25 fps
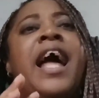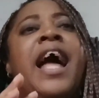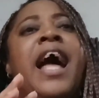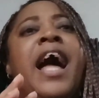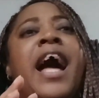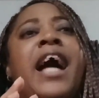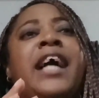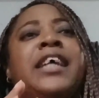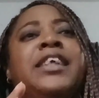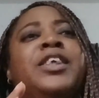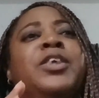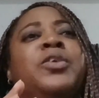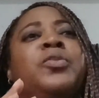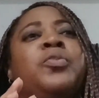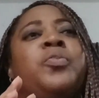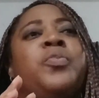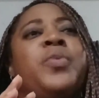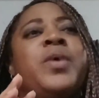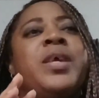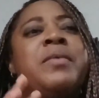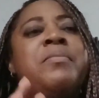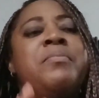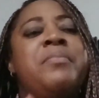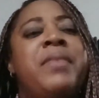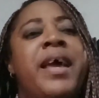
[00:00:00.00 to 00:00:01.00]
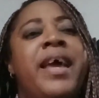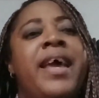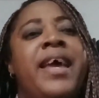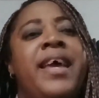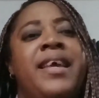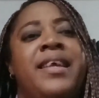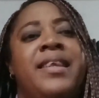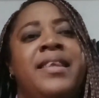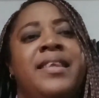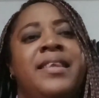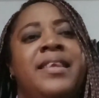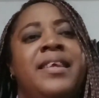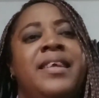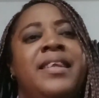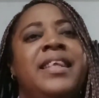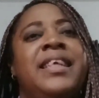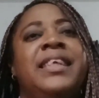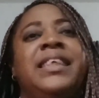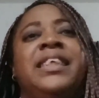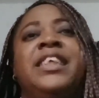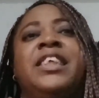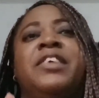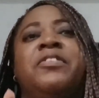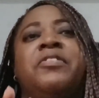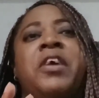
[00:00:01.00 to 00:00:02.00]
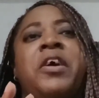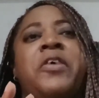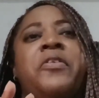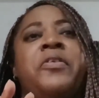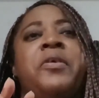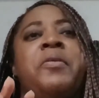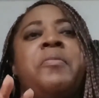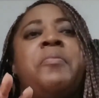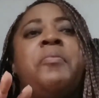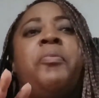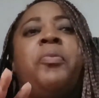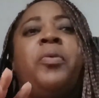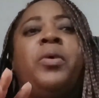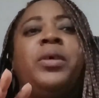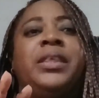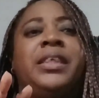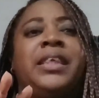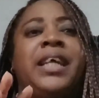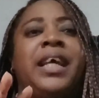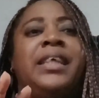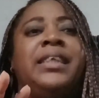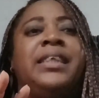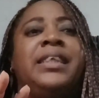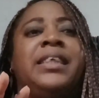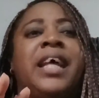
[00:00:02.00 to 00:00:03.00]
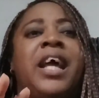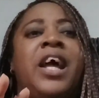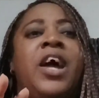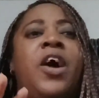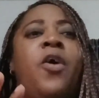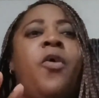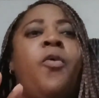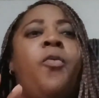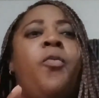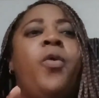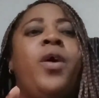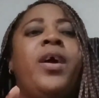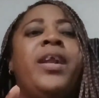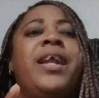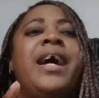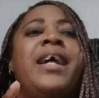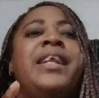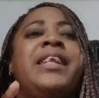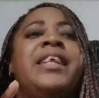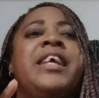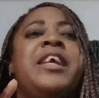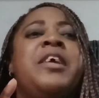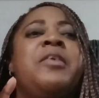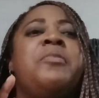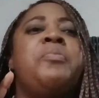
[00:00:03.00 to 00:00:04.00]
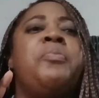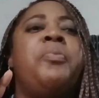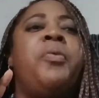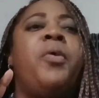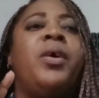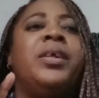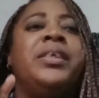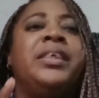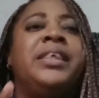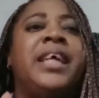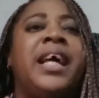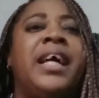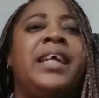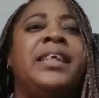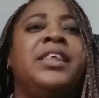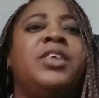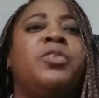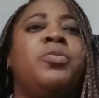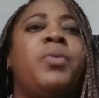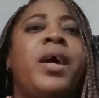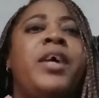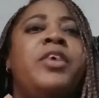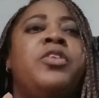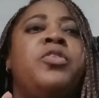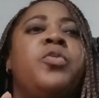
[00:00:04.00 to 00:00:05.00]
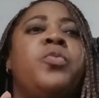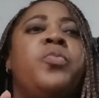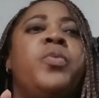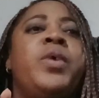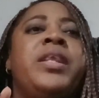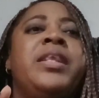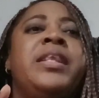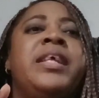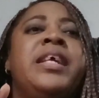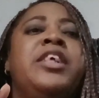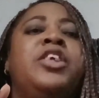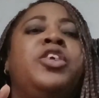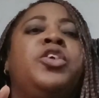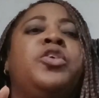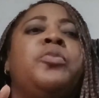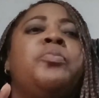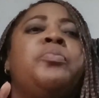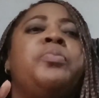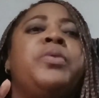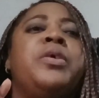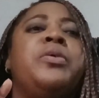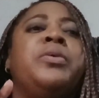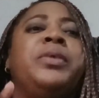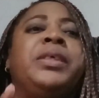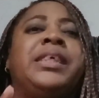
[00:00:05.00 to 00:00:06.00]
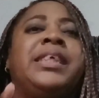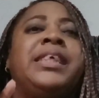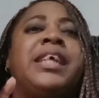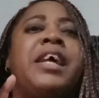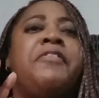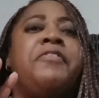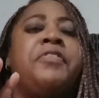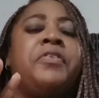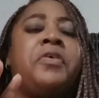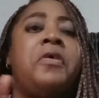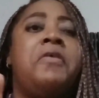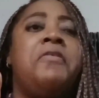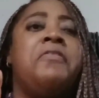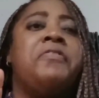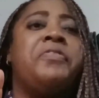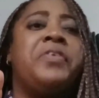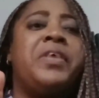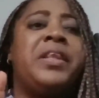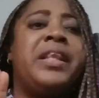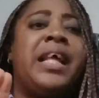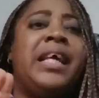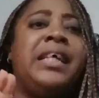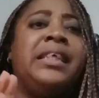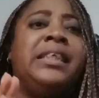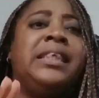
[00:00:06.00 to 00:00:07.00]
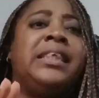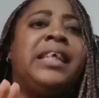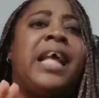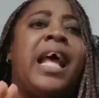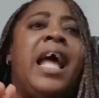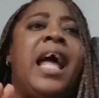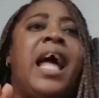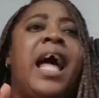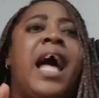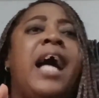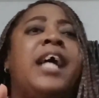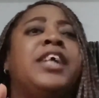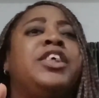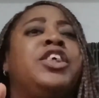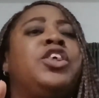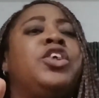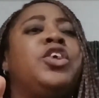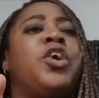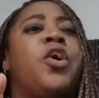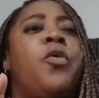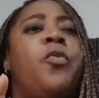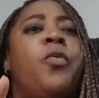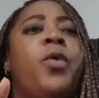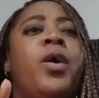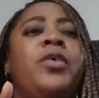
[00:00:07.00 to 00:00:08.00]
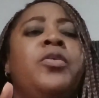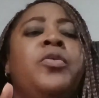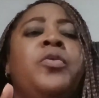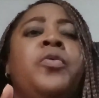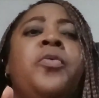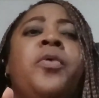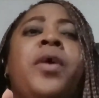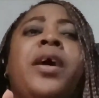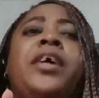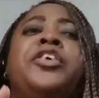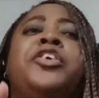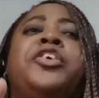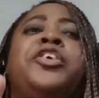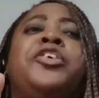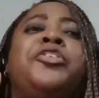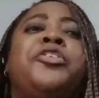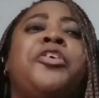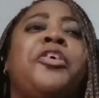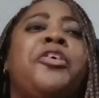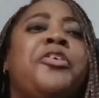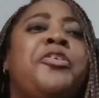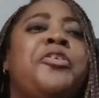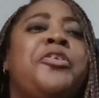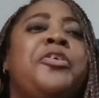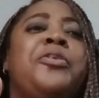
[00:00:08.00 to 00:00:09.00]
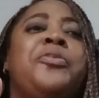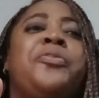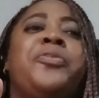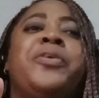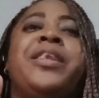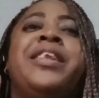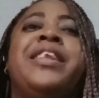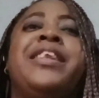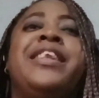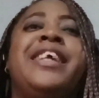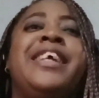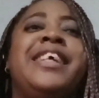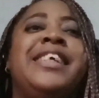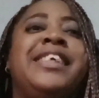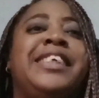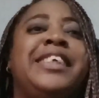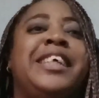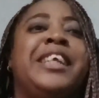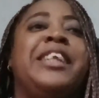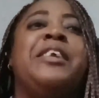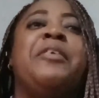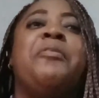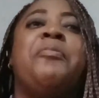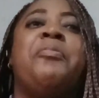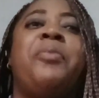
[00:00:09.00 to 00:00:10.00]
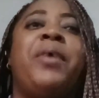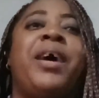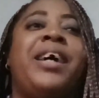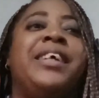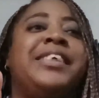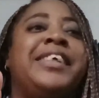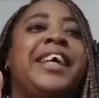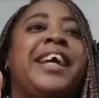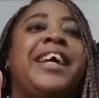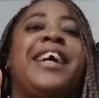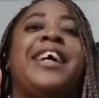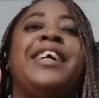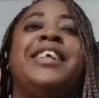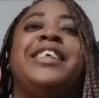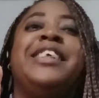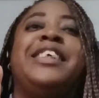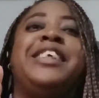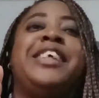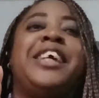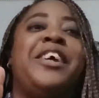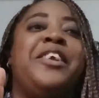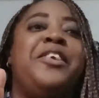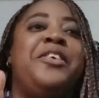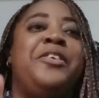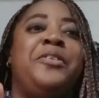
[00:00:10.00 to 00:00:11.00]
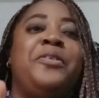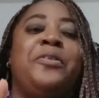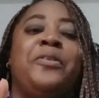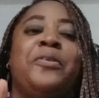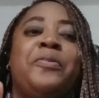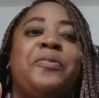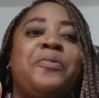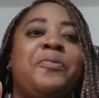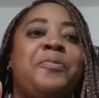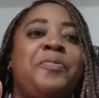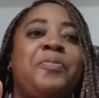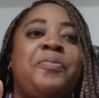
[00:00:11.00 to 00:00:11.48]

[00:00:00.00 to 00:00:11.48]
as women. This is very important. What are the importance? Why do we need to build self-confidence? As someone who has struggled with this in the past, I can tell you